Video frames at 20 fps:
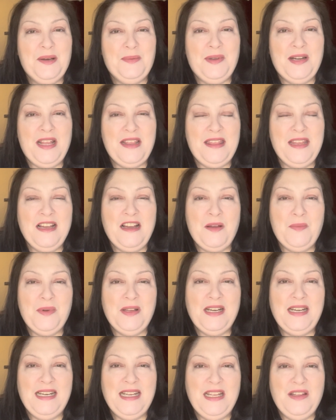but I think I'm
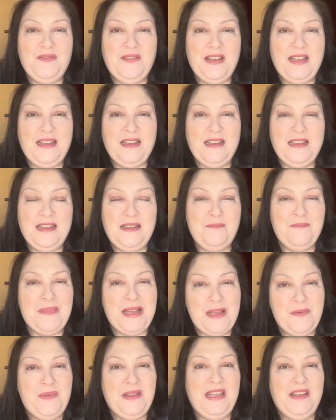going to leave it
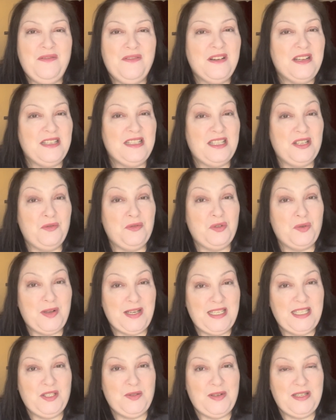maybe even until
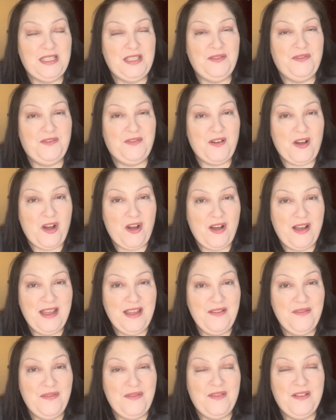
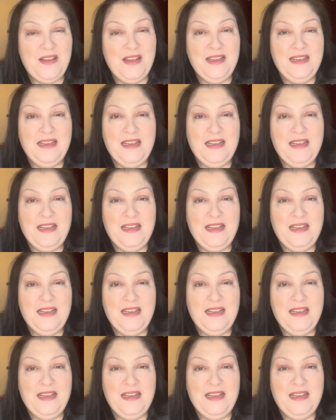2025